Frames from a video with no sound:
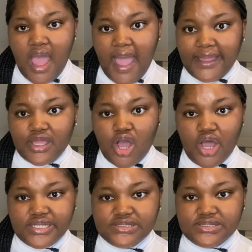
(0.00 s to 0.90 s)
I
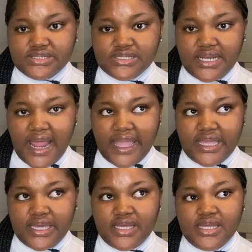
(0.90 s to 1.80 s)
can't
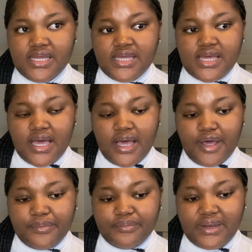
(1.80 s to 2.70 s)
like
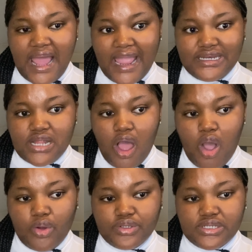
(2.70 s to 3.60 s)
lie
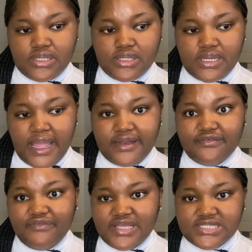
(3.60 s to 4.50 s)
down and
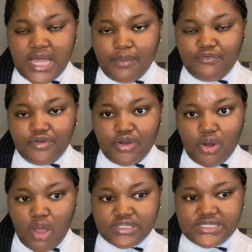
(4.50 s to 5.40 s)
face up for a
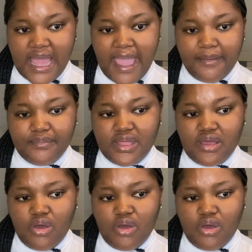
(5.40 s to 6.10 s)
long time,